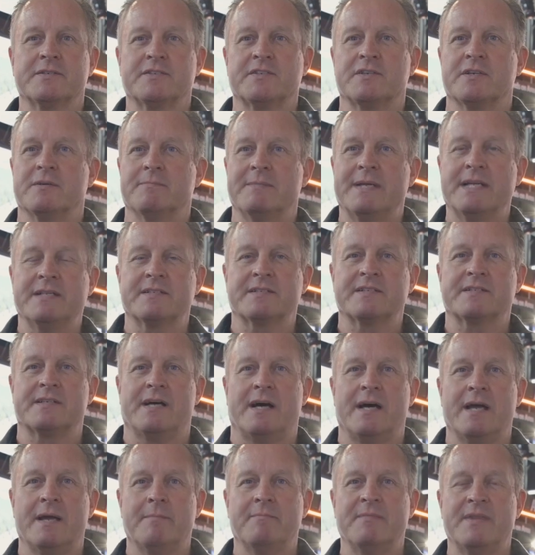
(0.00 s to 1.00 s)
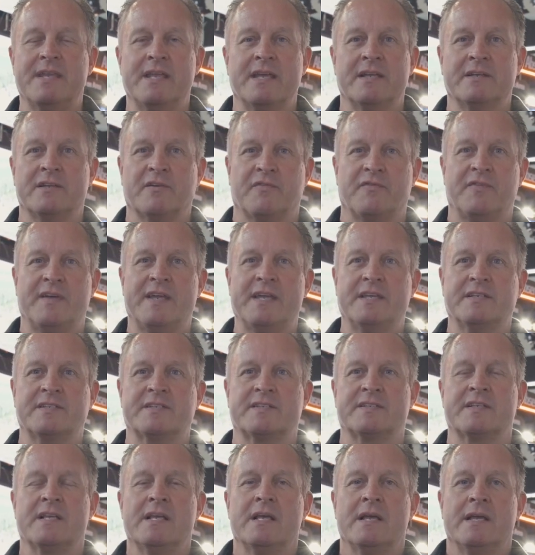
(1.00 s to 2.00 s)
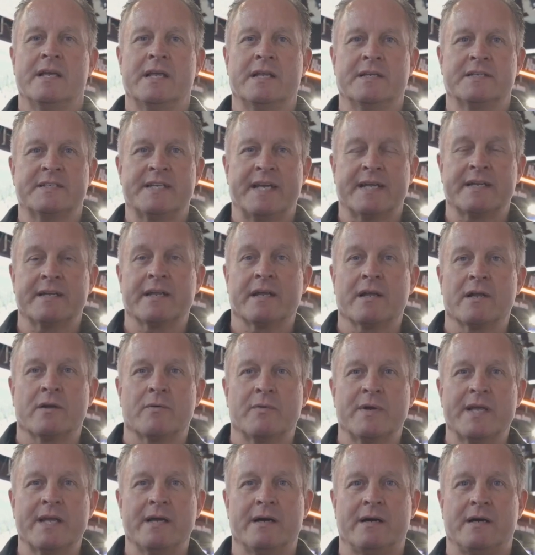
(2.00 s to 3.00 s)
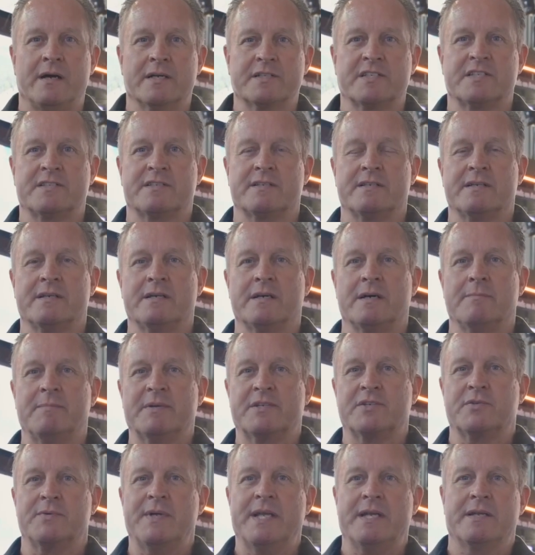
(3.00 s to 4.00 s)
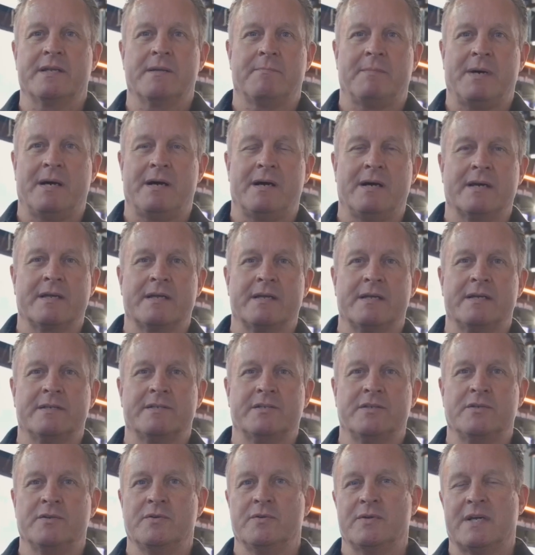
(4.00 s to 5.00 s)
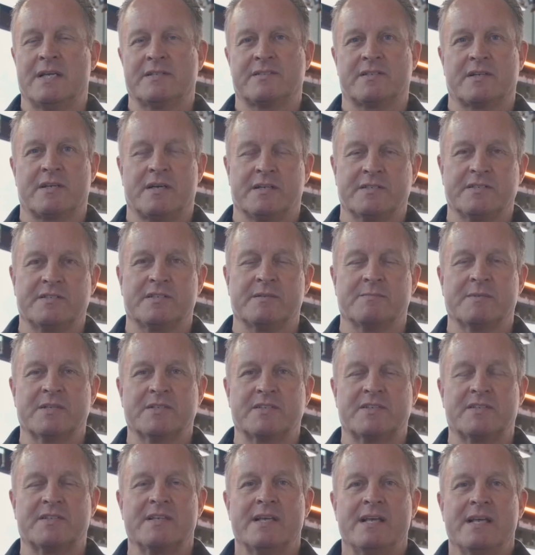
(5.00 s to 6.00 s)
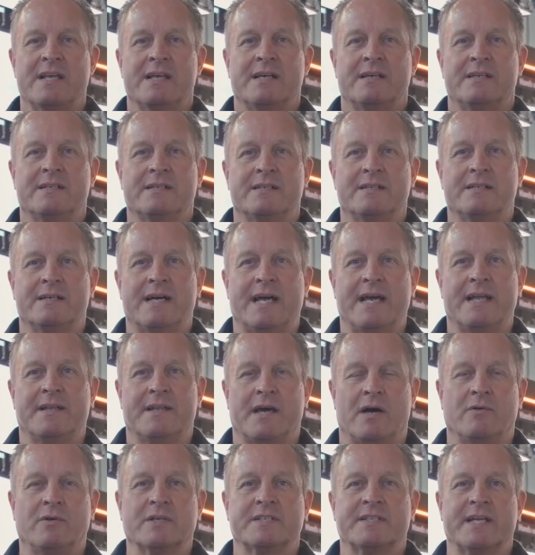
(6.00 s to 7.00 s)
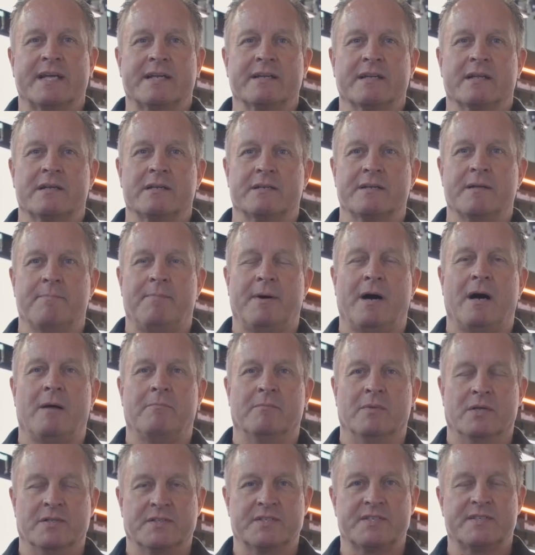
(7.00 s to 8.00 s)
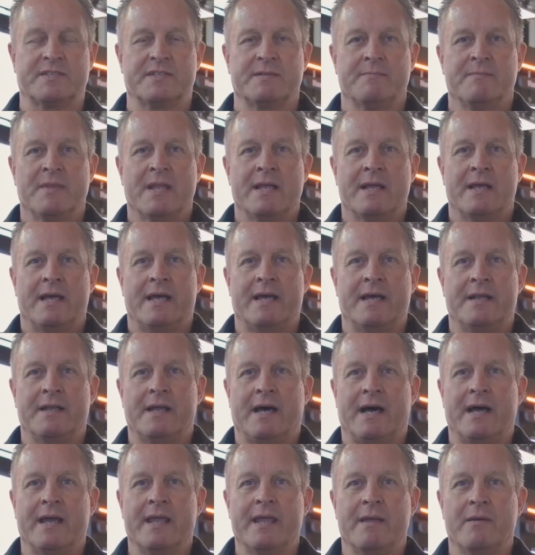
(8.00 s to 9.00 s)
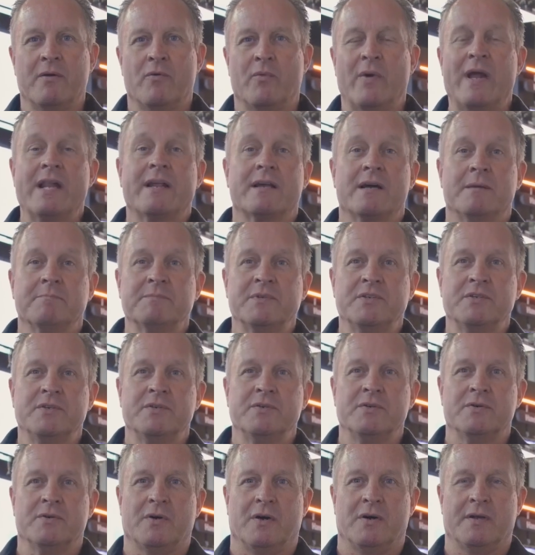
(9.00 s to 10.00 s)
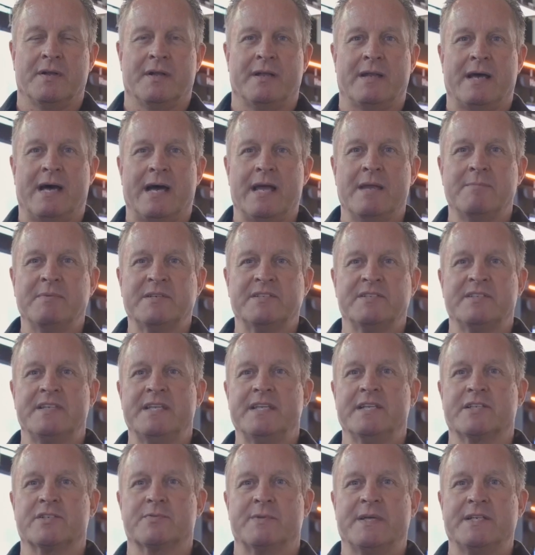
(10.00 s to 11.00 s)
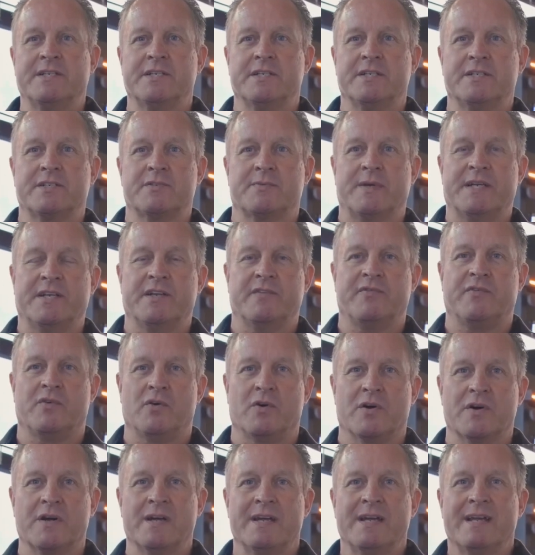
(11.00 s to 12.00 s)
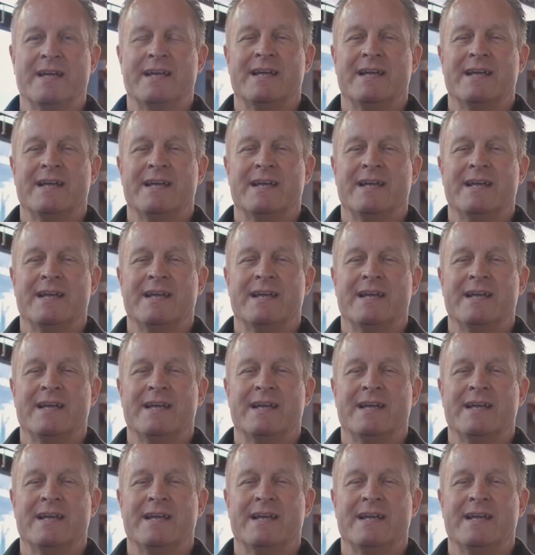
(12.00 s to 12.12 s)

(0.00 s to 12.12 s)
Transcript: so means I'm the interface in technical regards between the market, you as a customers, and our technical departments. And I welcome you on IBC 2024.